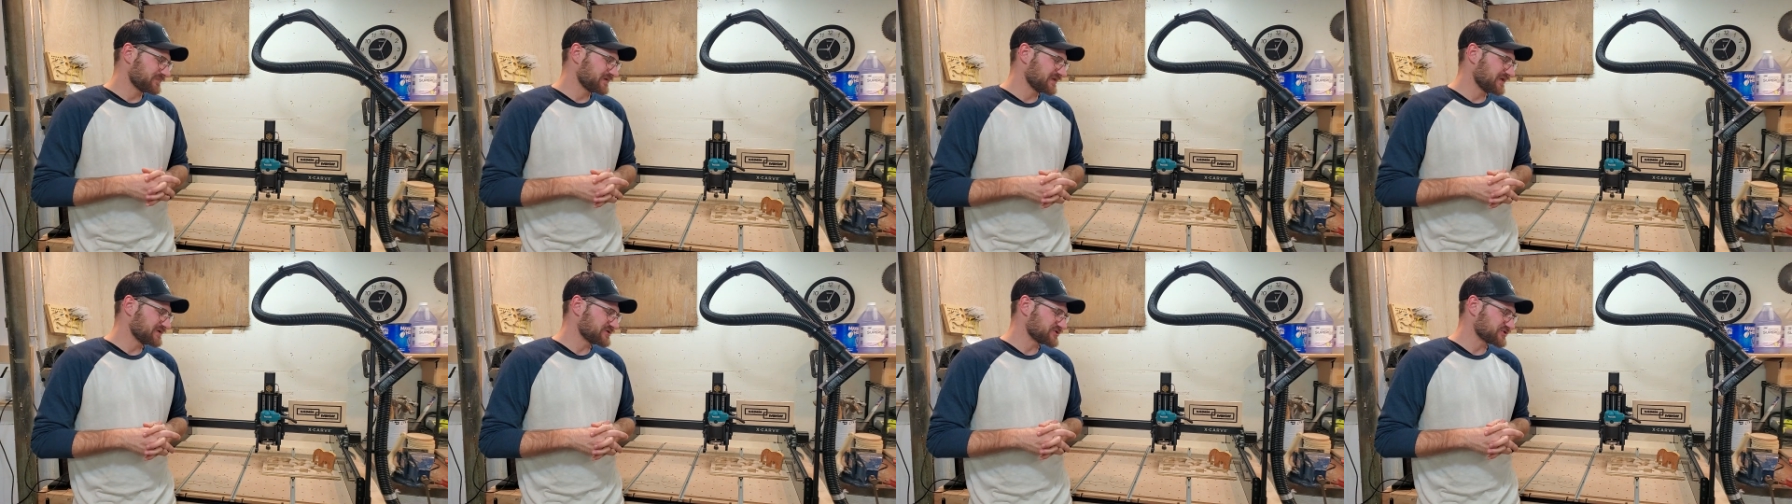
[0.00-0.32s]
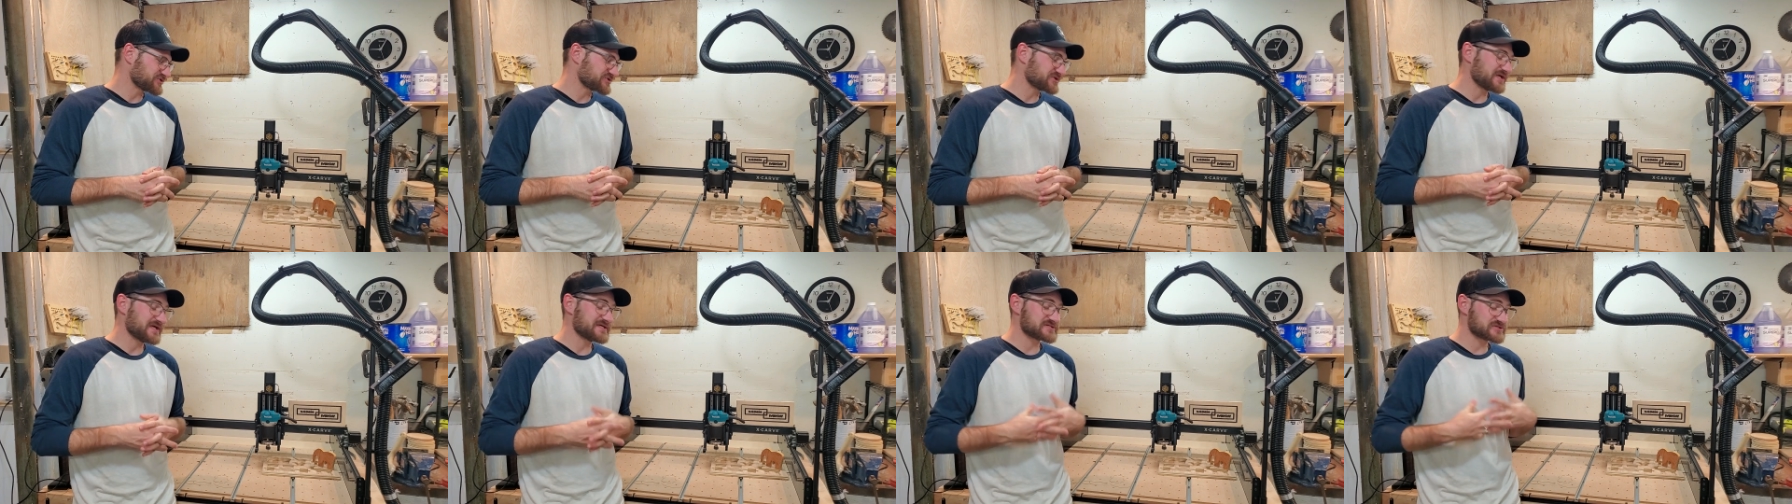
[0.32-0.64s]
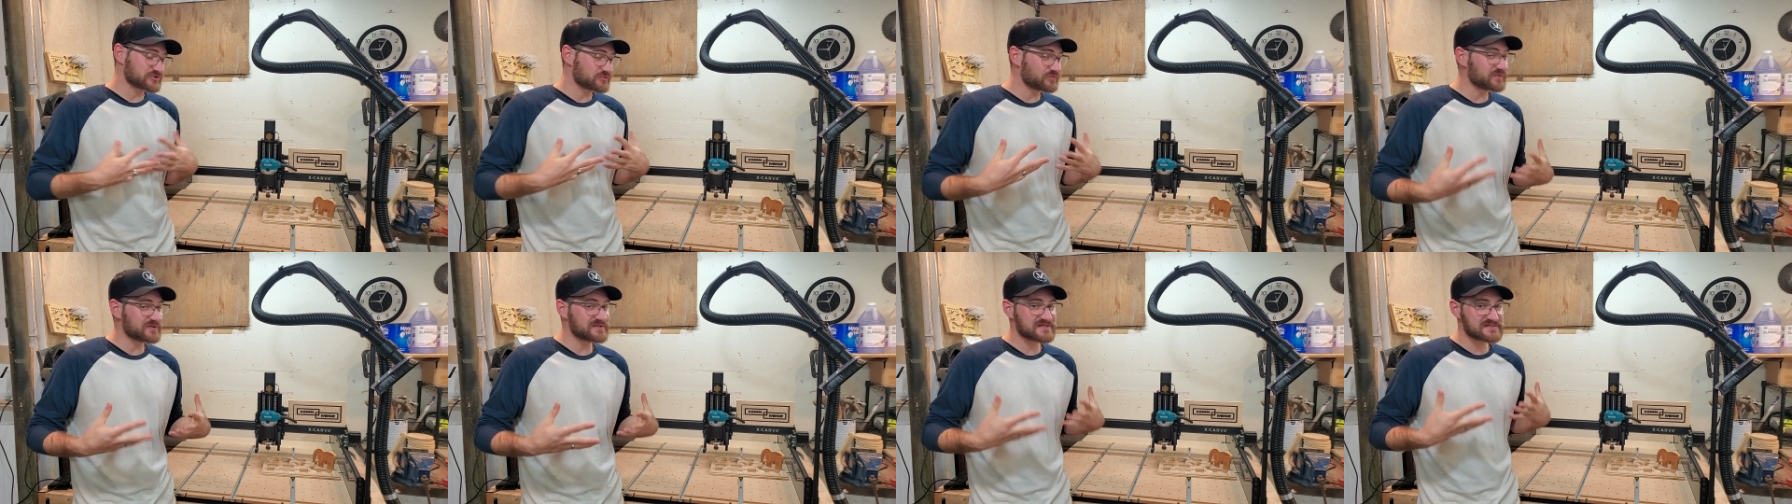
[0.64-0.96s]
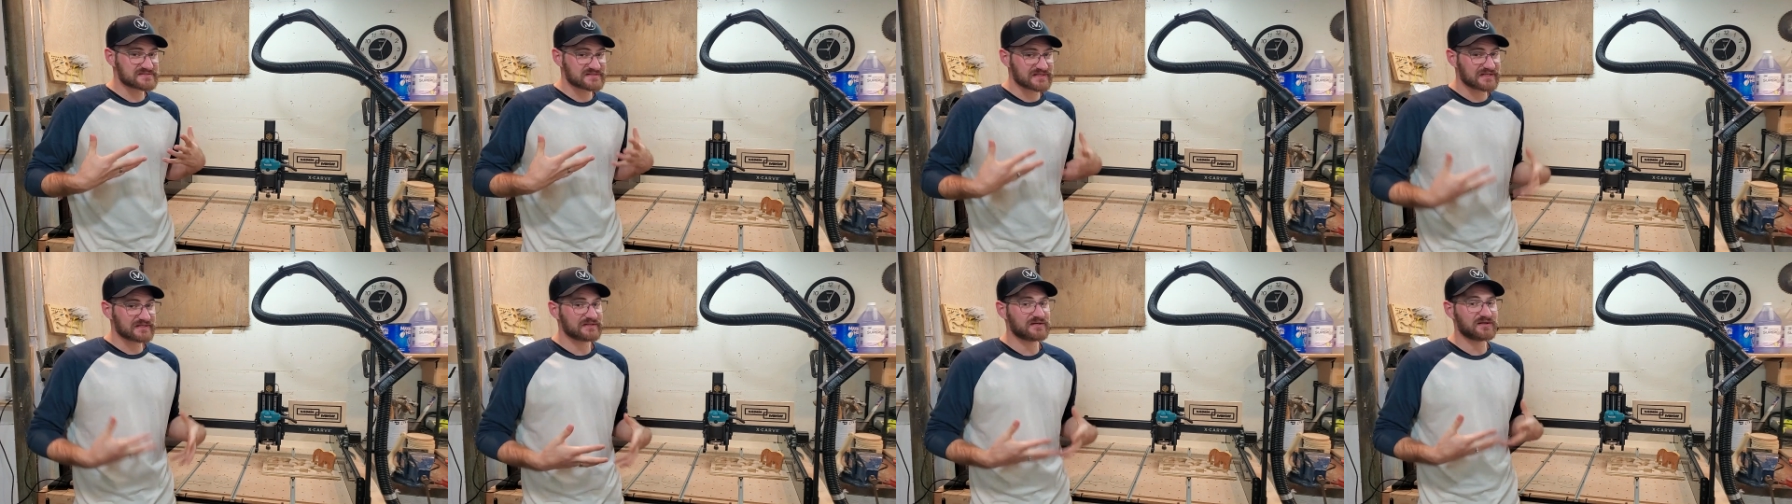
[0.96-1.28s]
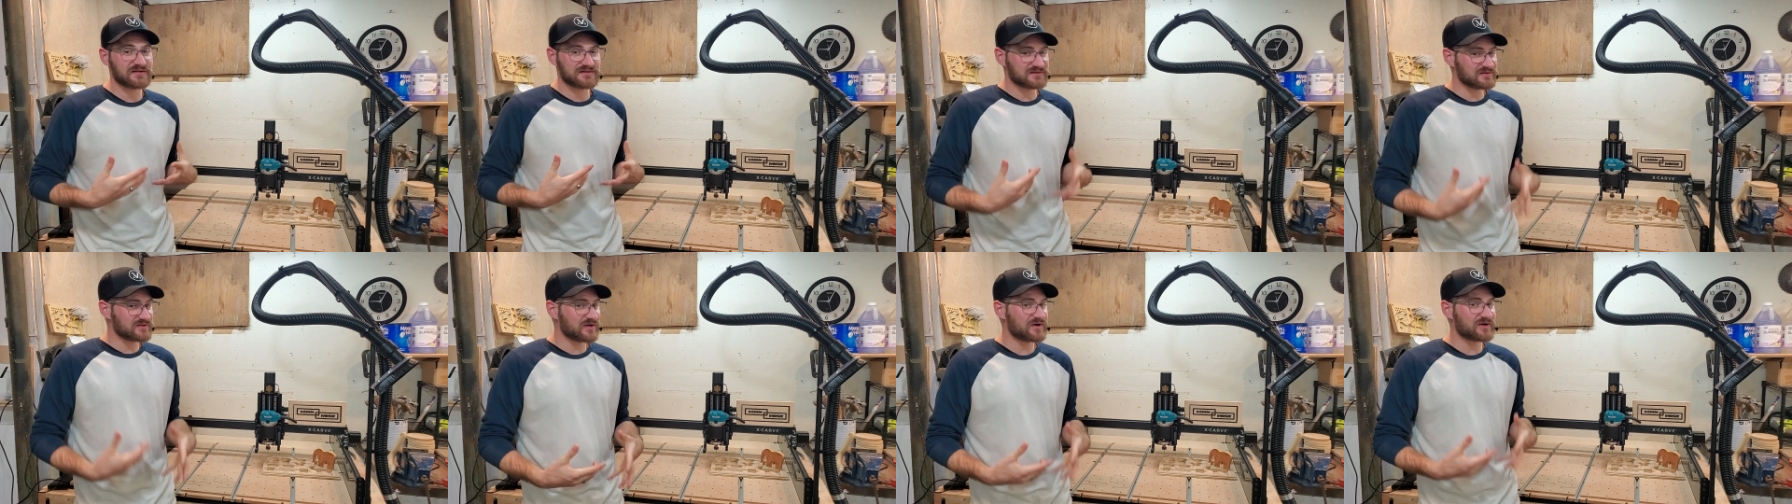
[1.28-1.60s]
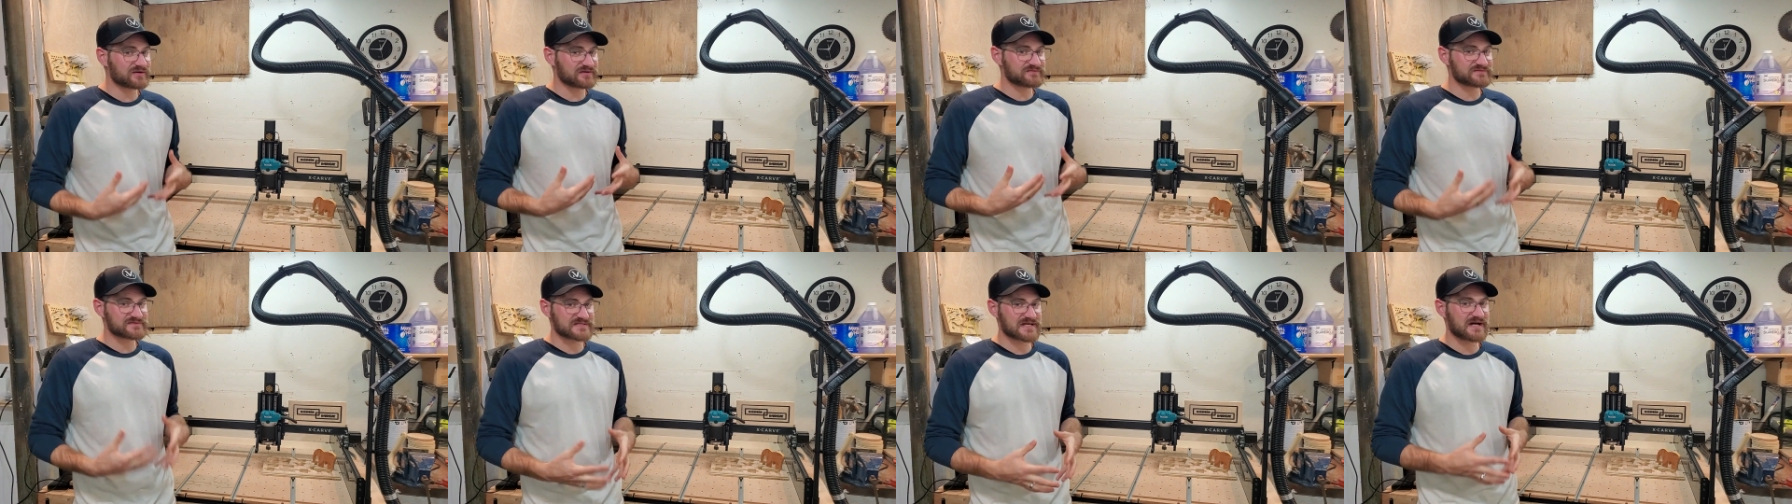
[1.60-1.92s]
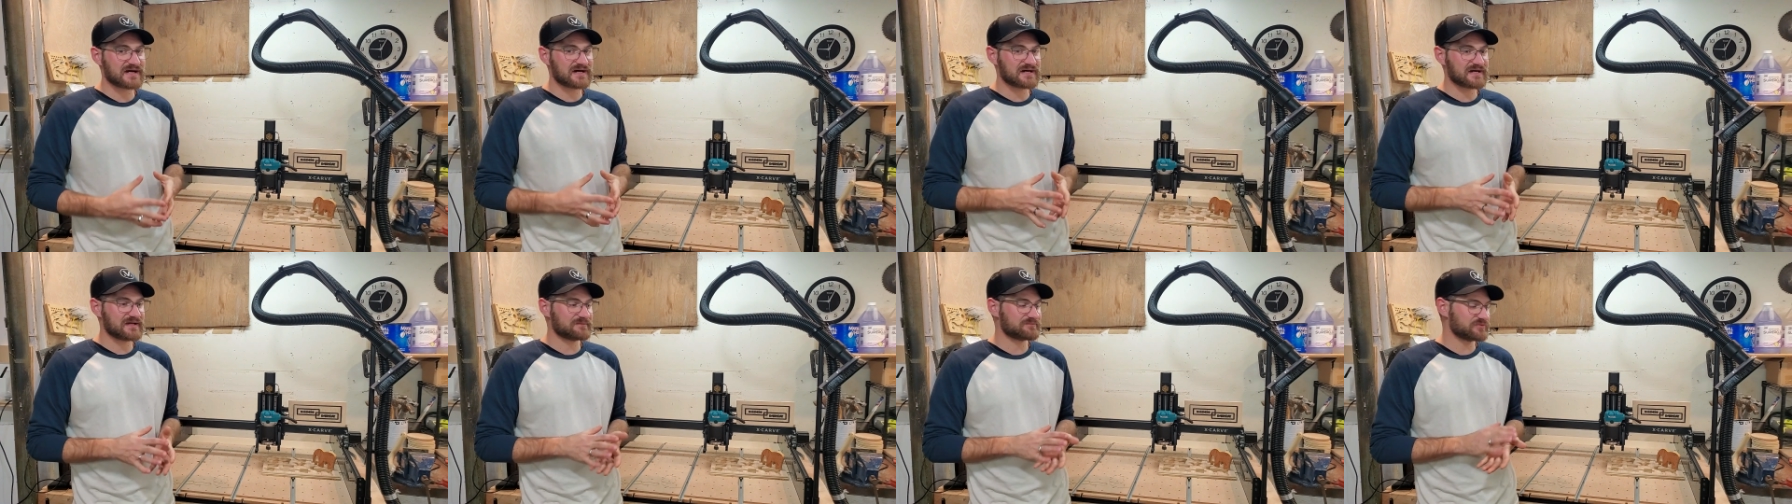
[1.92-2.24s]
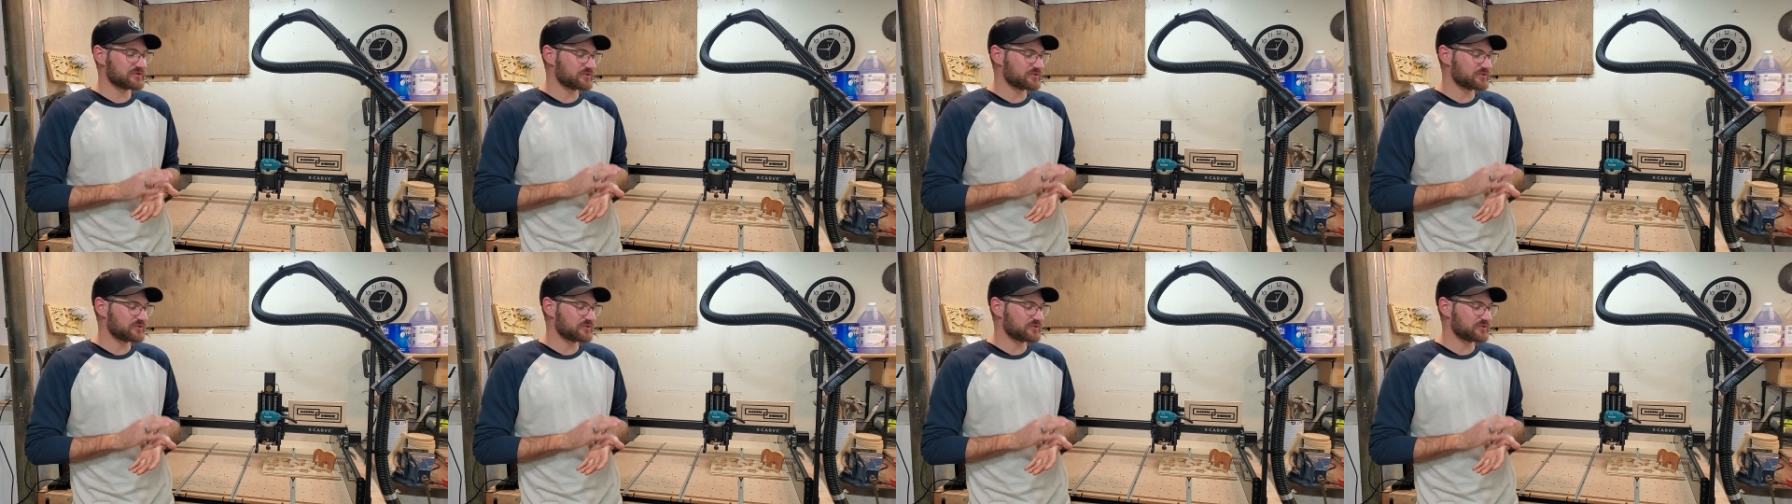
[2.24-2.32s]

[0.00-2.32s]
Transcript: it just it's going to take a lot of time